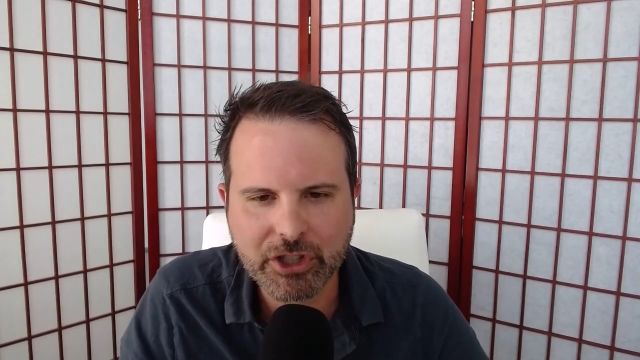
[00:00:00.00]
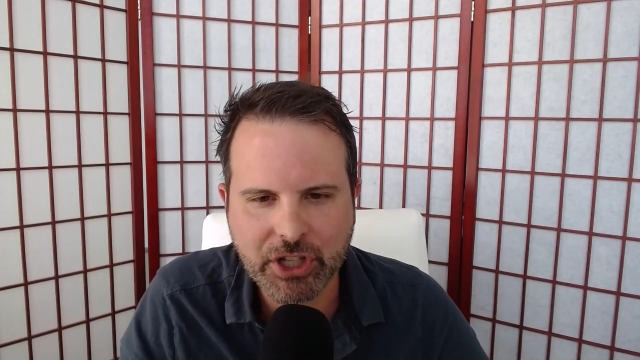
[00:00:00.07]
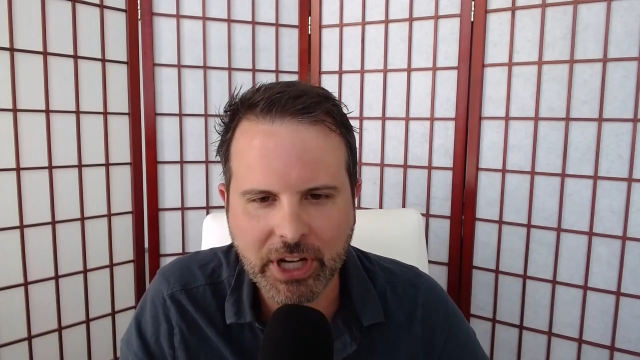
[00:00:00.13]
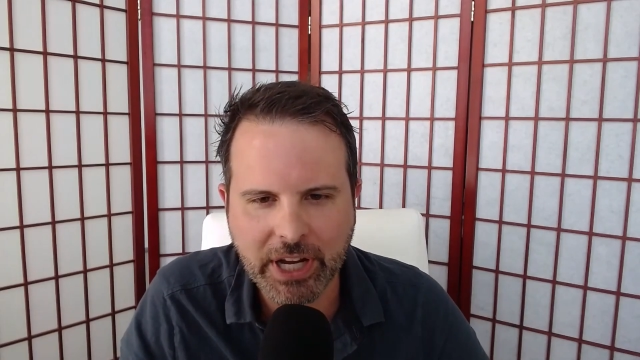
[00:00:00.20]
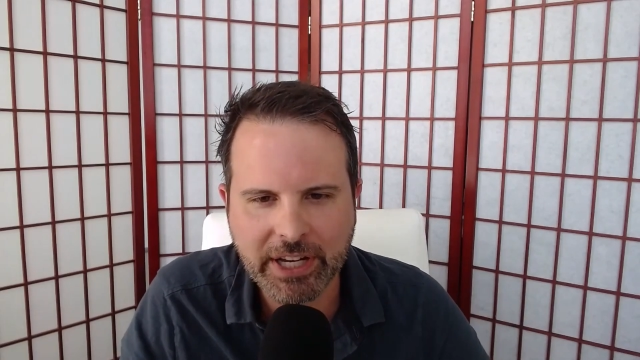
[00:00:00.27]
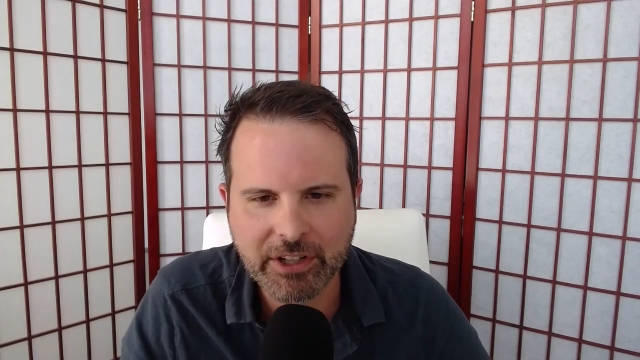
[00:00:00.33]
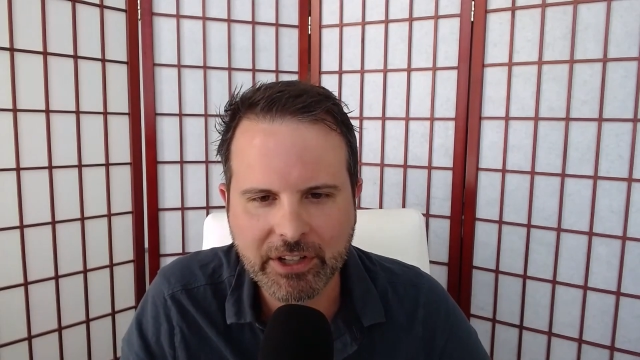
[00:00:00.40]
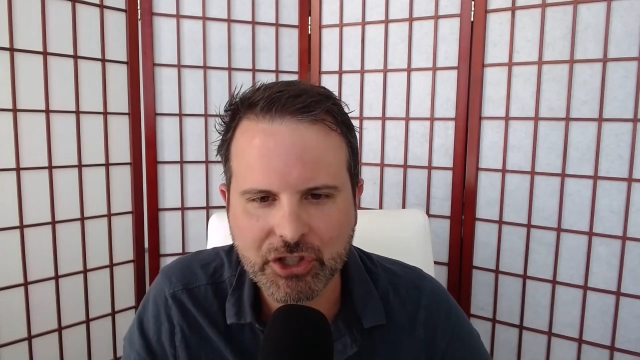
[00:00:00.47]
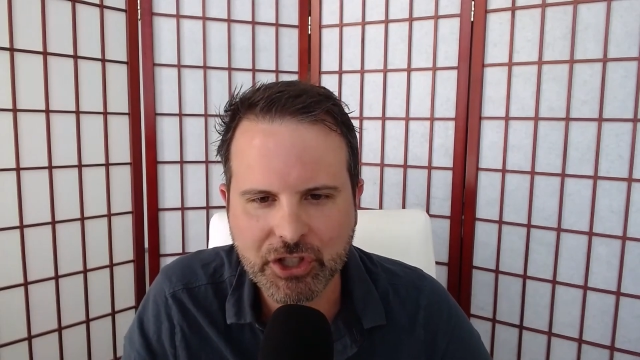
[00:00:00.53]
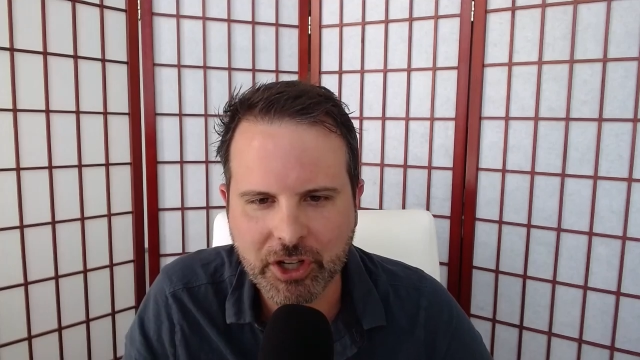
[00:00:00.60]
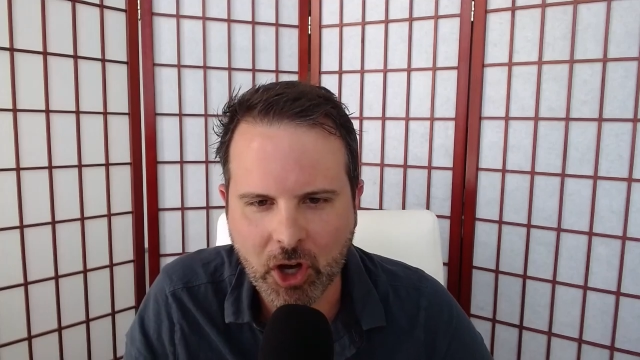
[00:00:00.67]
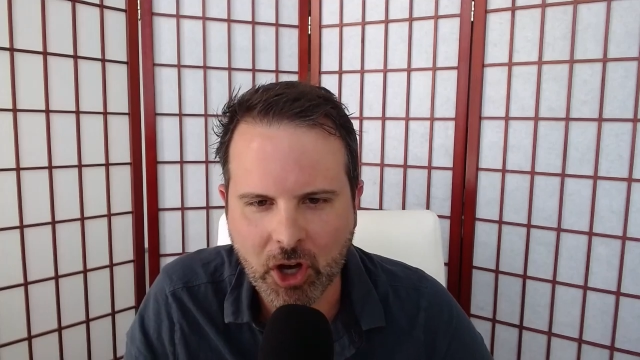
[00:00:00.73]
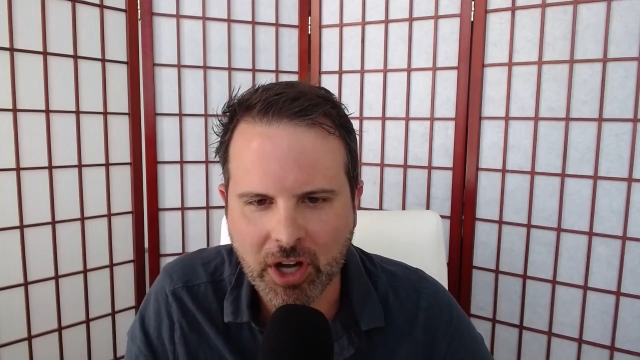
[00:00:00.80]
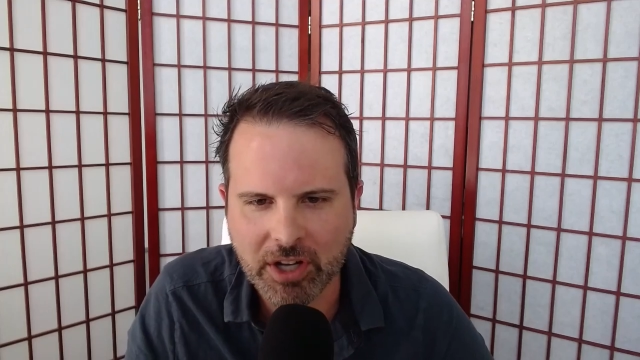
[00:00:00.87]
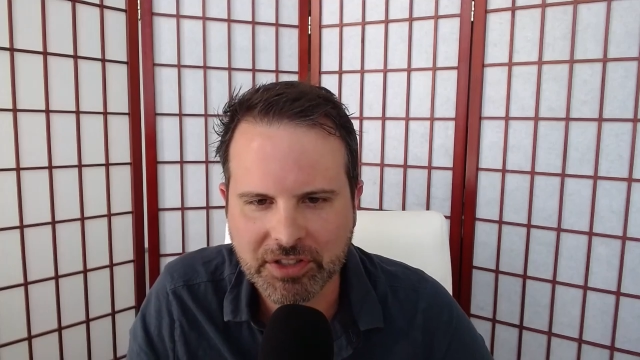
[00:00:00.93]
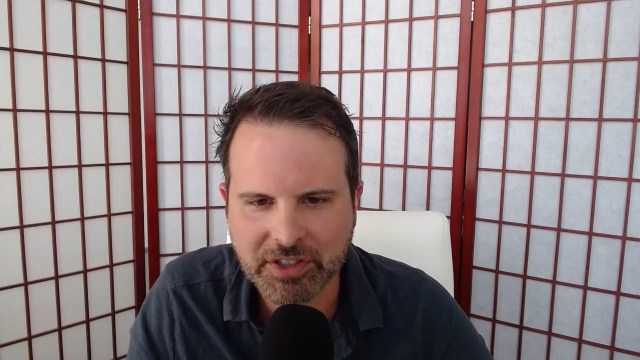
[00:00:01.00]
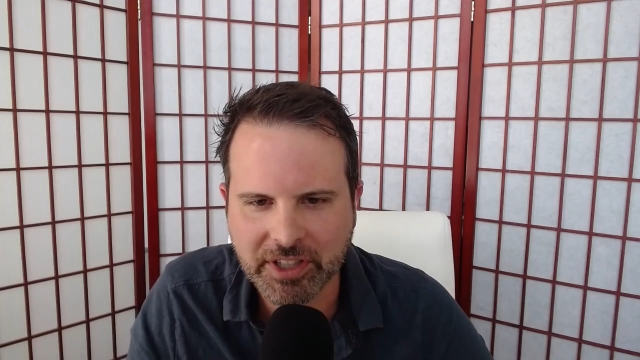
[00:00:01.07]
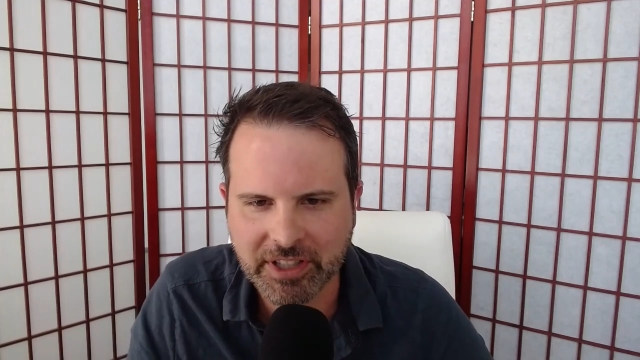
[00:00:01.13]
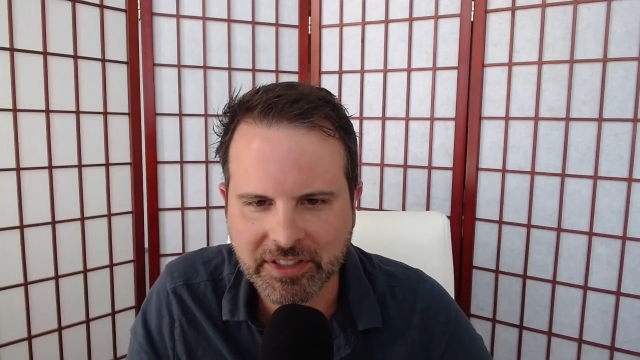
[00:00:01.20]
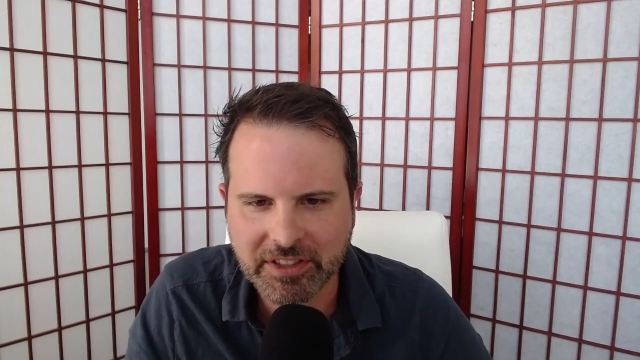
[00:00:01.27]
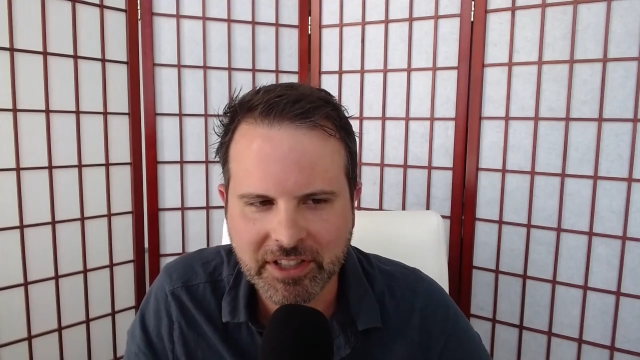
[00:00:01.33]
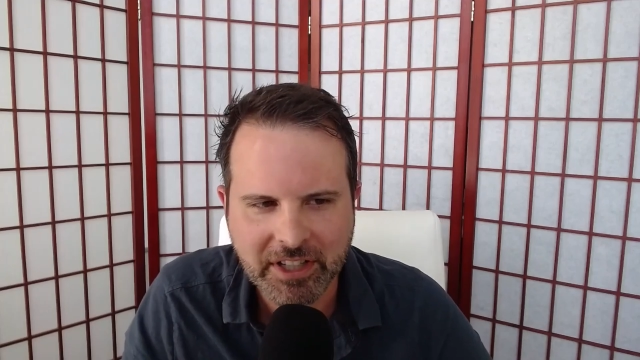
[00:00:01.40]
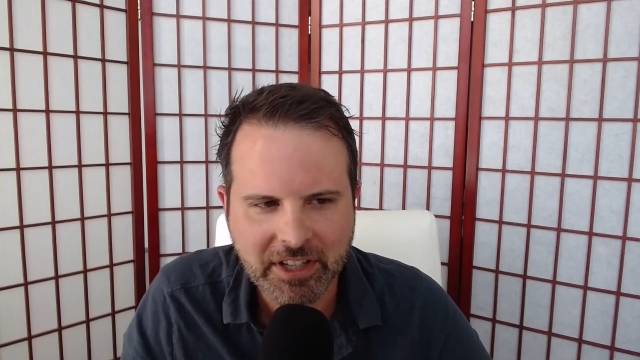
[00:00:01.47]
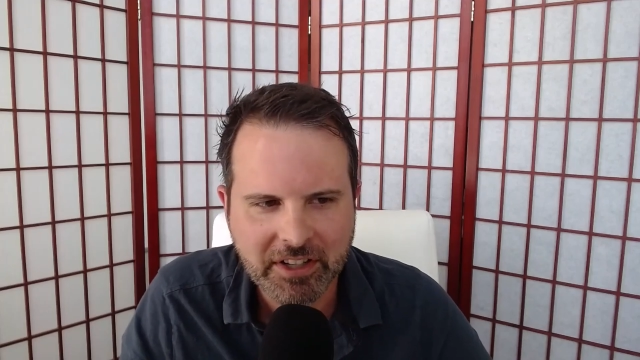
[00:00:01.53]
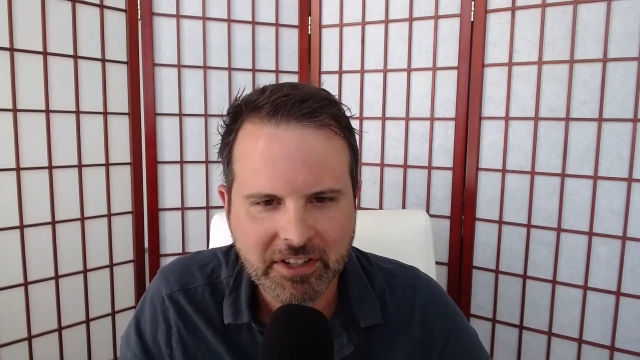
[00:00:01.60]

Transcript: change in Austin